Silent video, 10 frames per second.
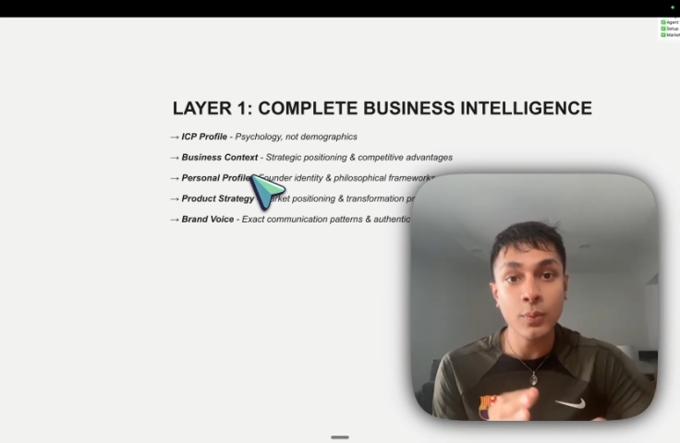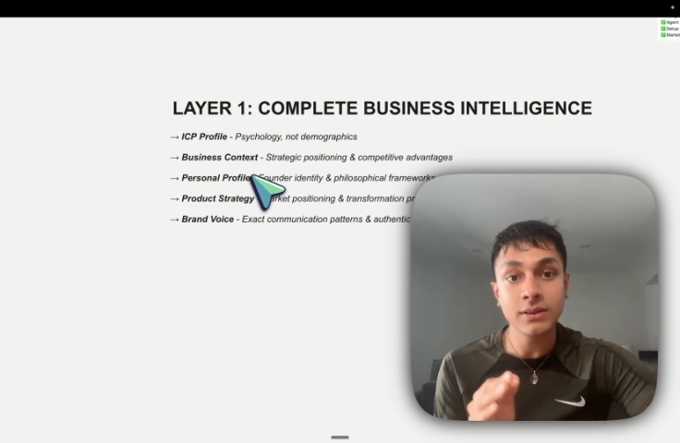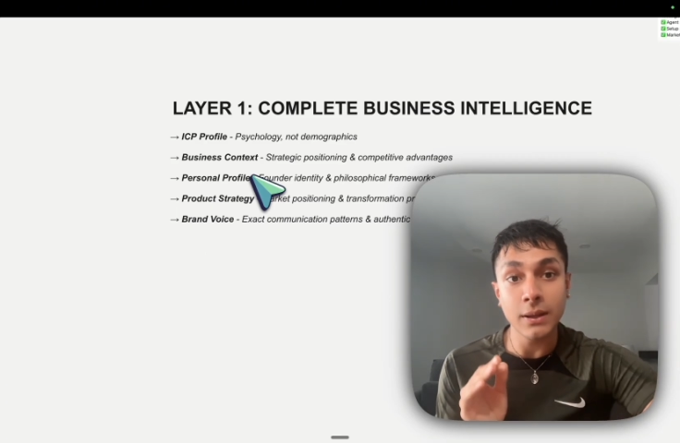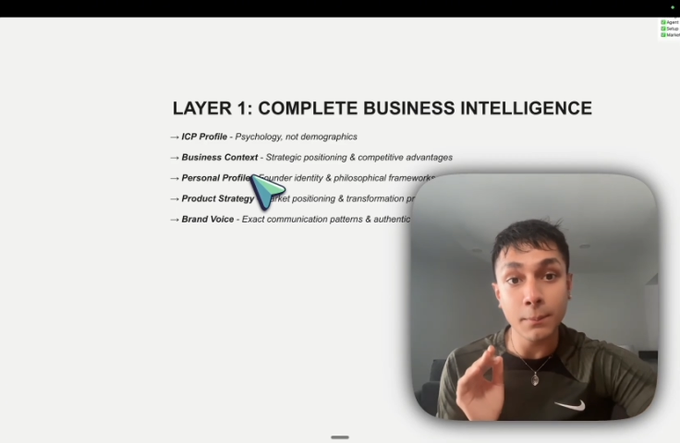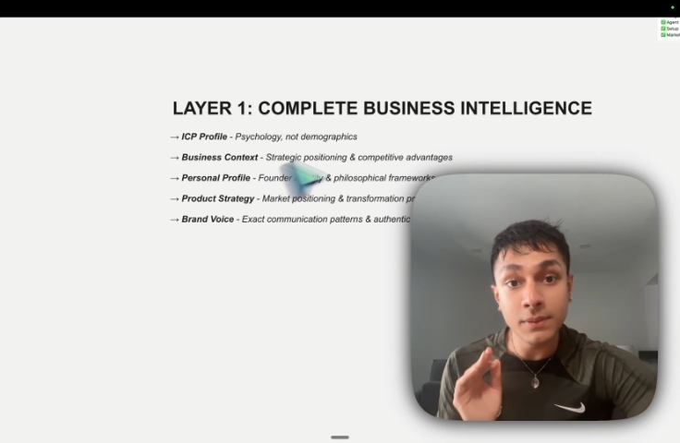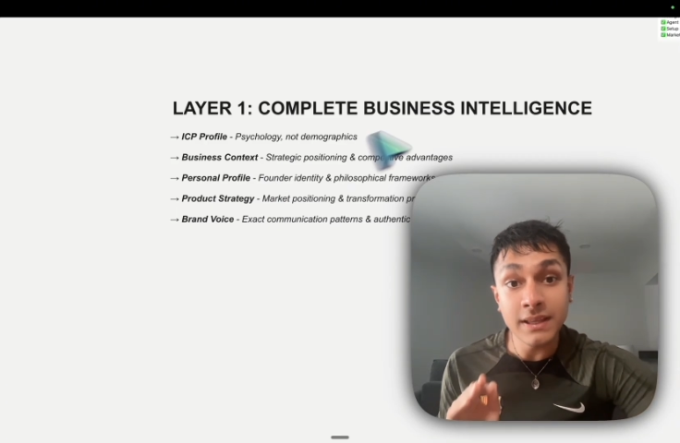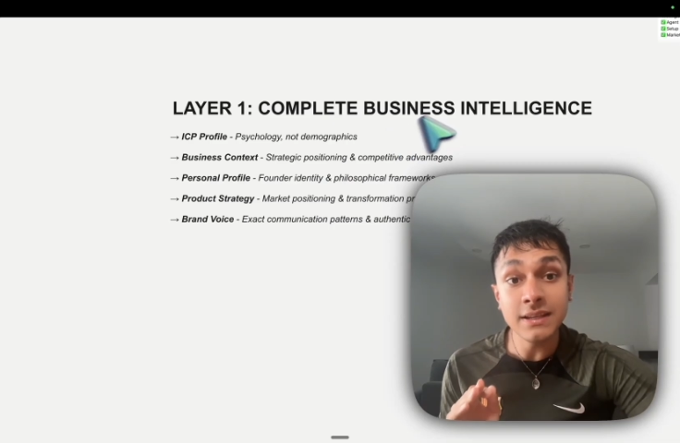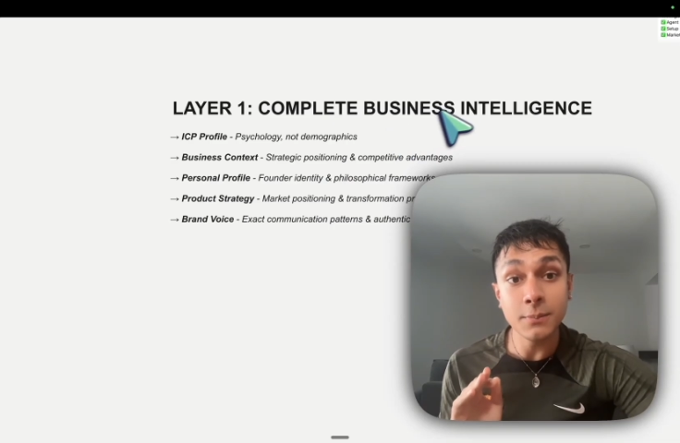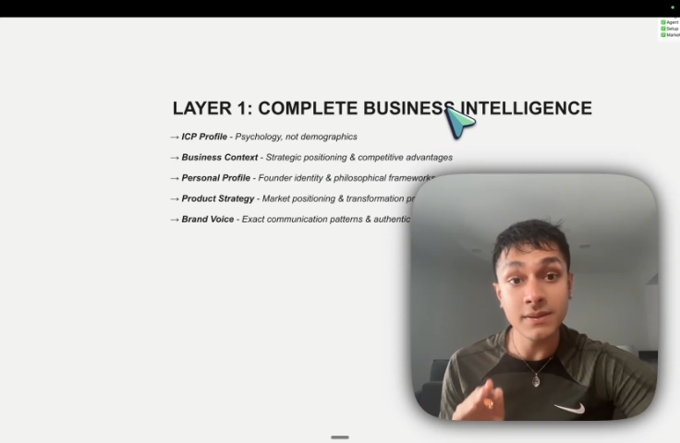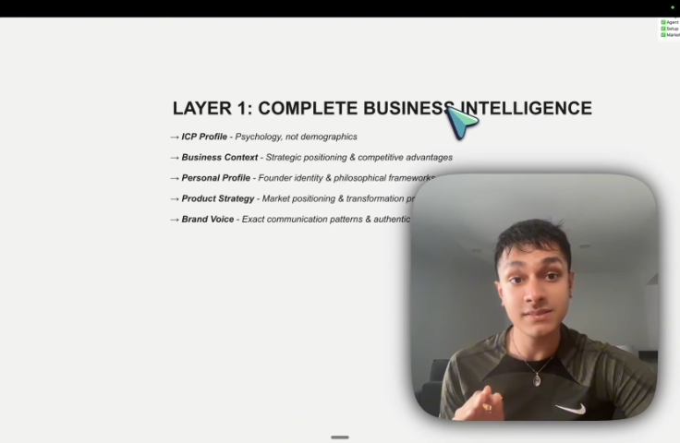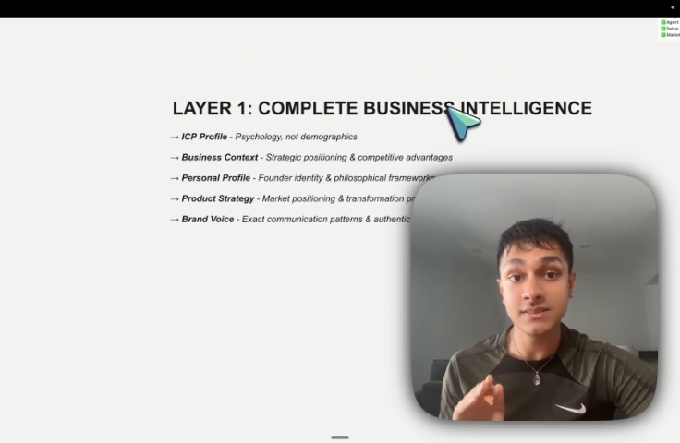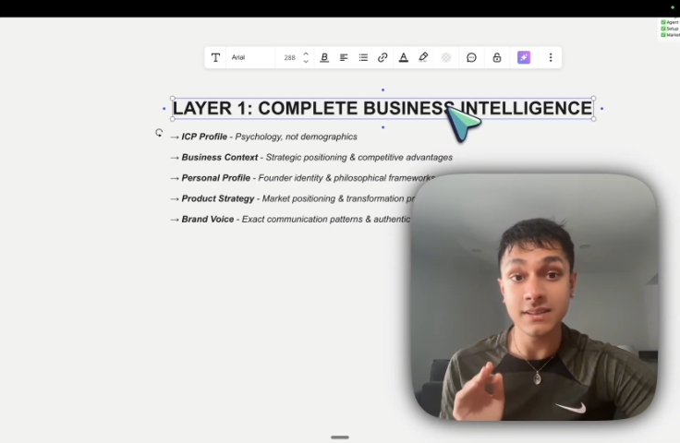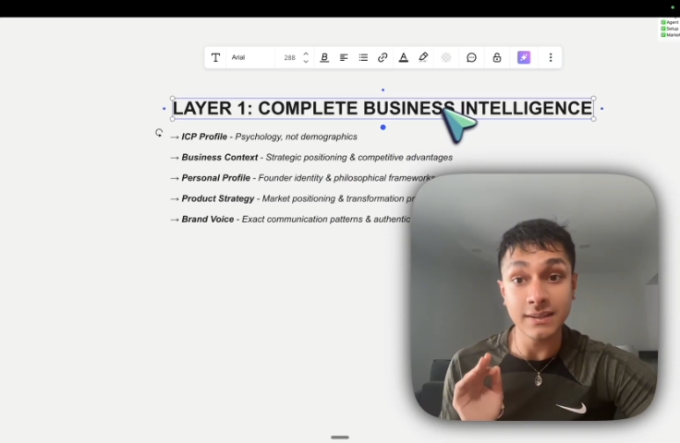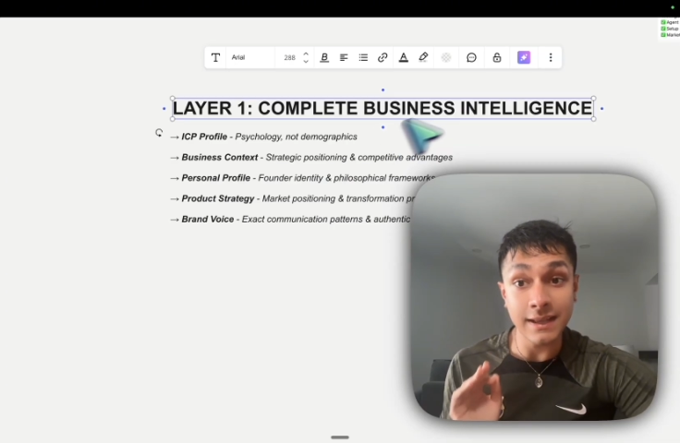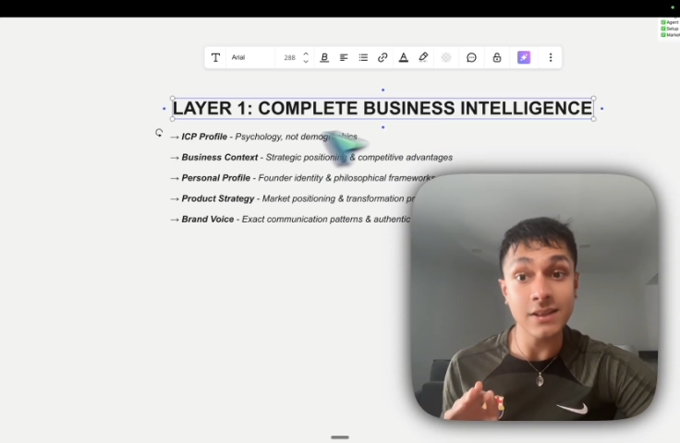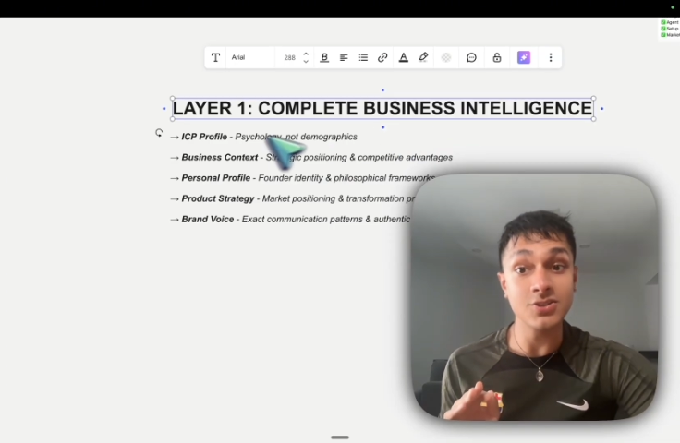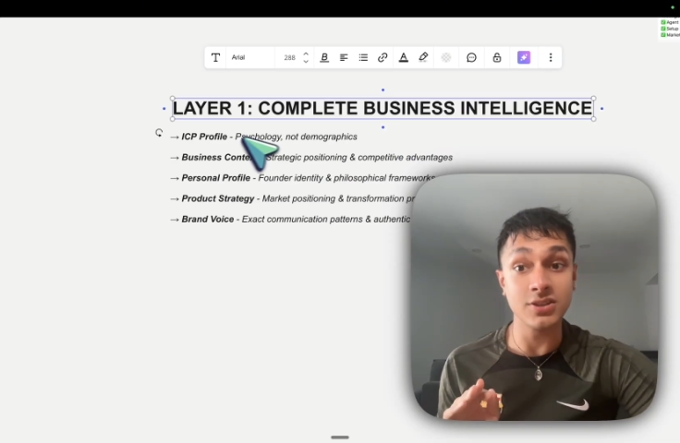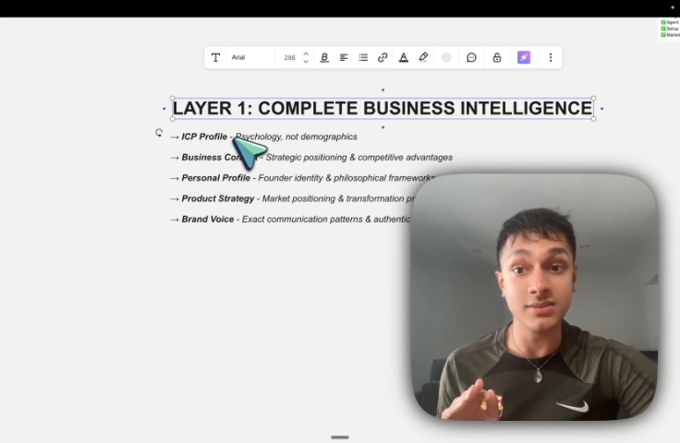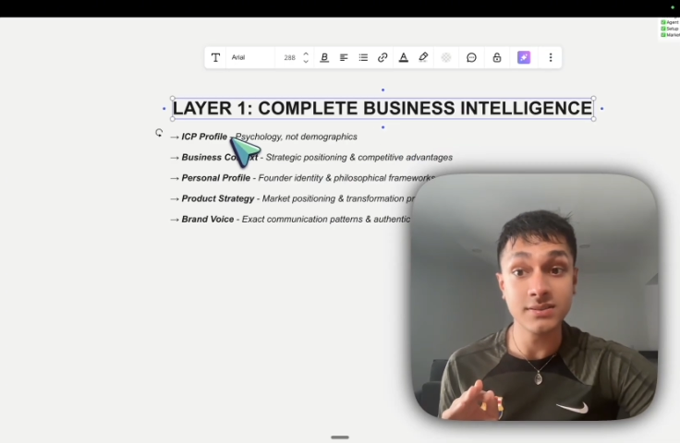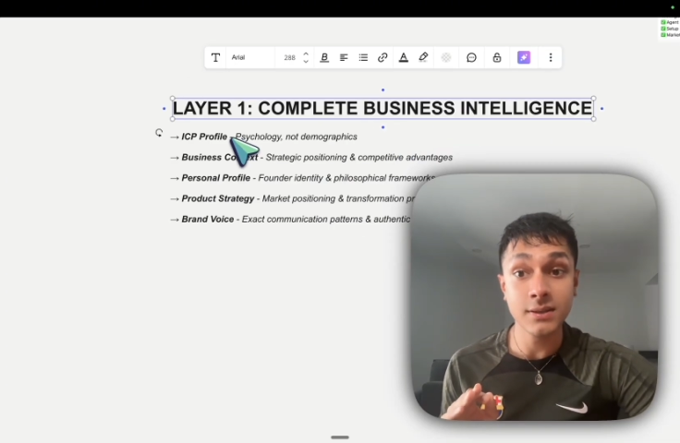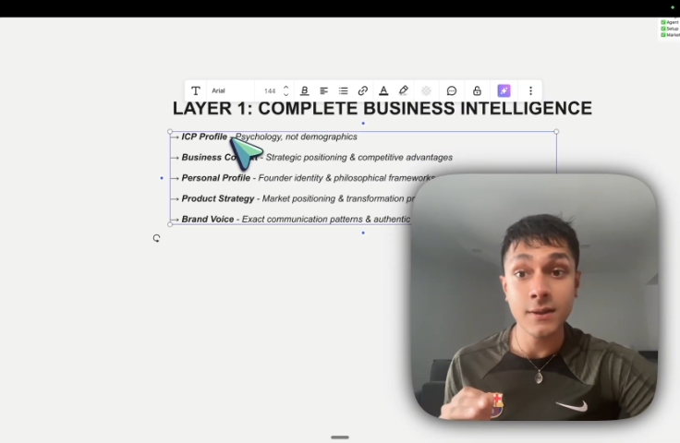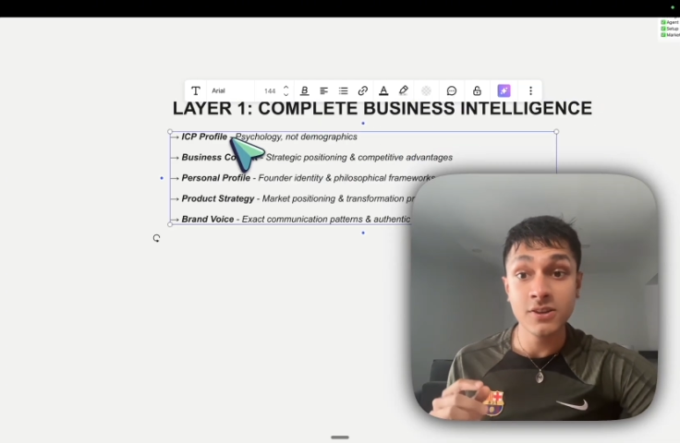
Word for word: with complete business intelligence.